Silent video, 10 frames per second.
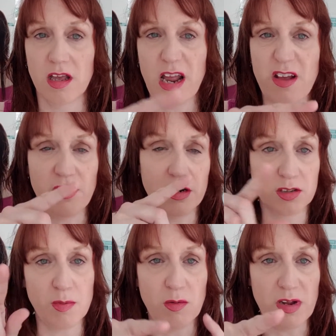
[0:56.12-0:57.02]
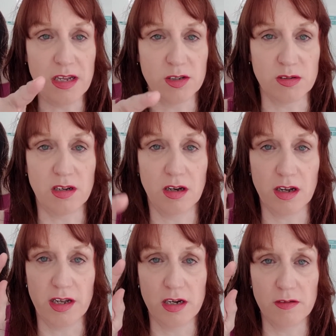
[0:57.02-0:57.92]
if it looks a bit weird as well, I'm
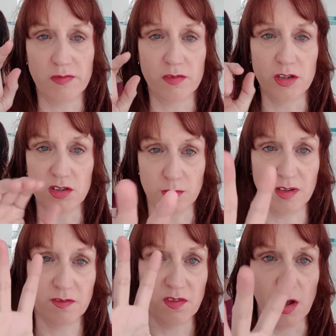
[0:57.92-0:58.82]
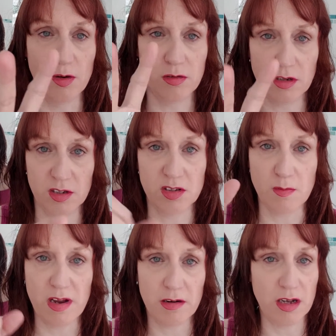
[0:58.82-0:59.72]
kind of using my phone as the
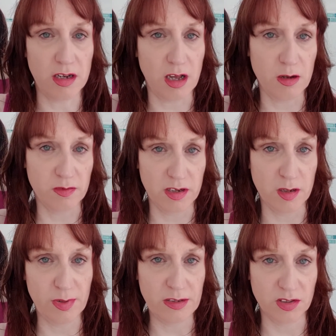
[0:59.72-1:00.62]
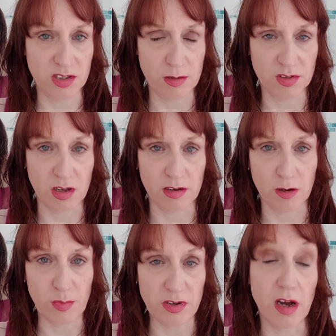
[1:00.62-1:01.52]
mirror, and hopefully you'll be able to see what's going
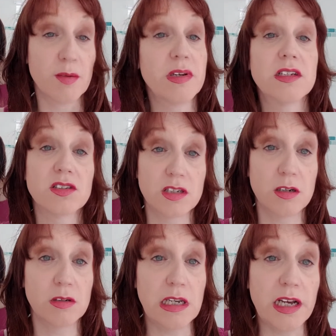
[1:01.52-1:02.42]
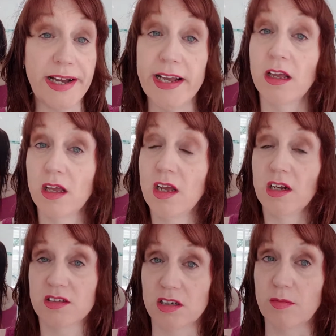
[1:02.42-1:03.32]
on behind me, and so will I.
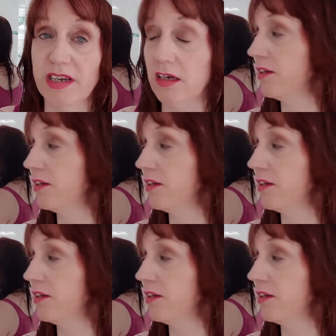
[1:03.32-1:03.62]
So I might kind